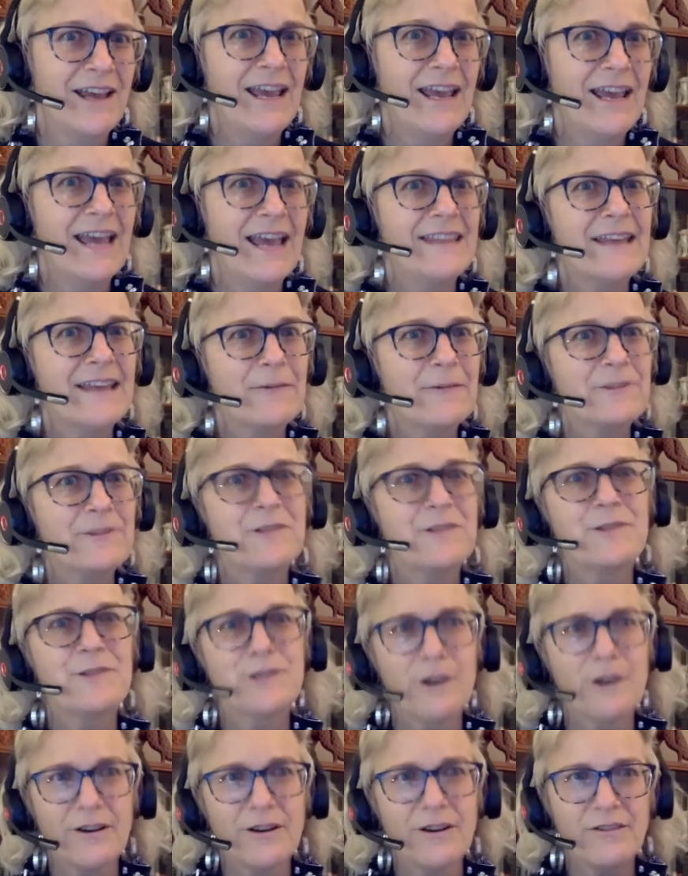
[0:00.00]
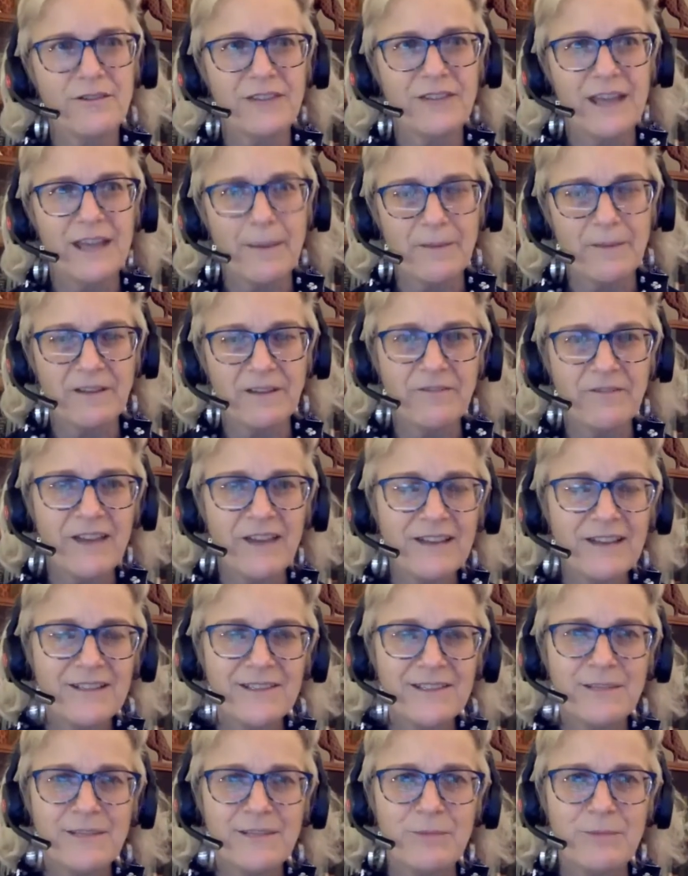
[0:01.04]
And that was the start of the epic
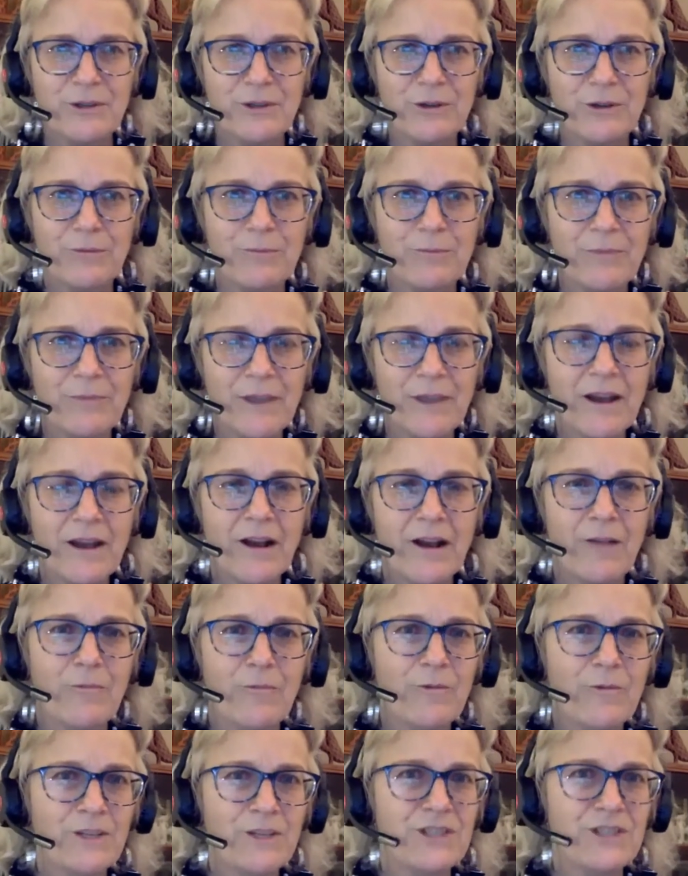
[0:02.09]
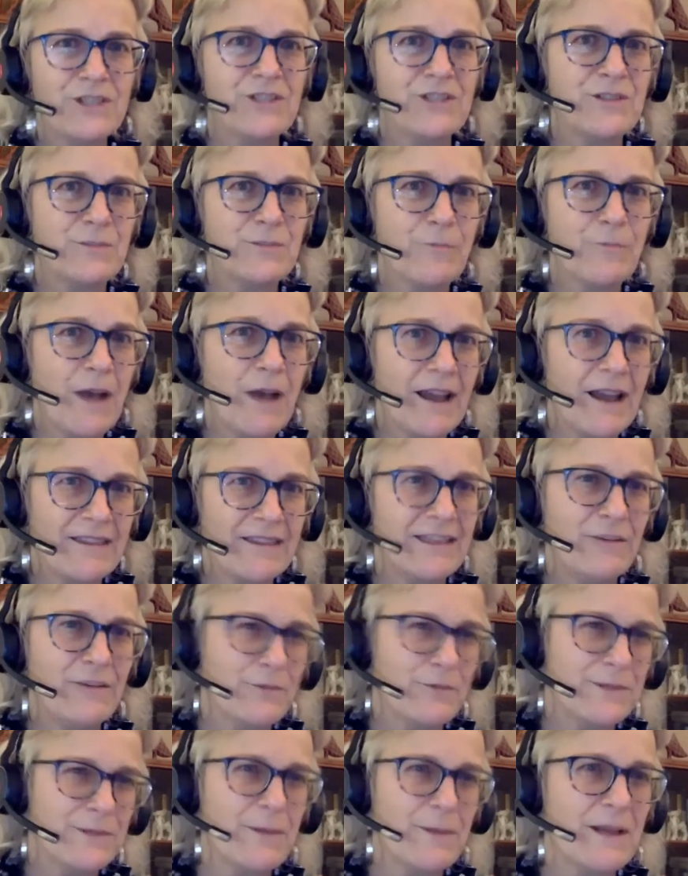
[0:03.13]
fantasy boom, uh, which is, I think,
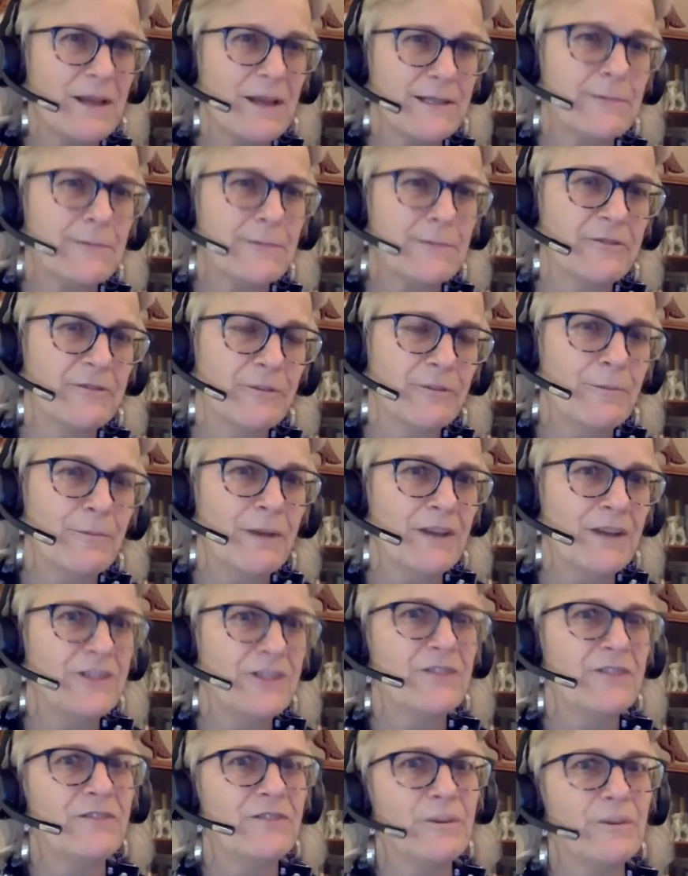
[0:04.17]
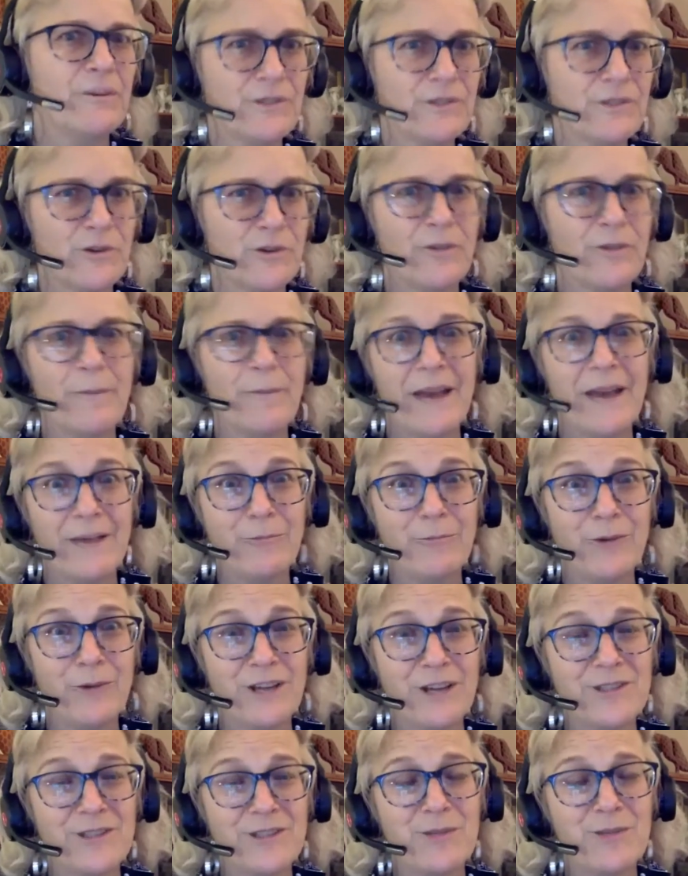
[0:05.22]
responsible for much of the sort of bad
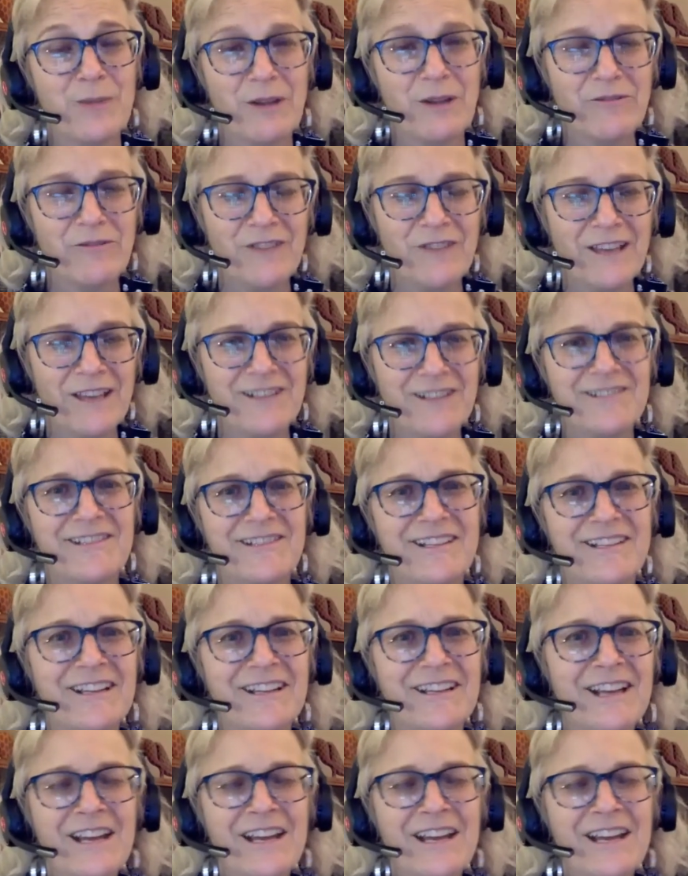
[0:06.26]
press about fantasy.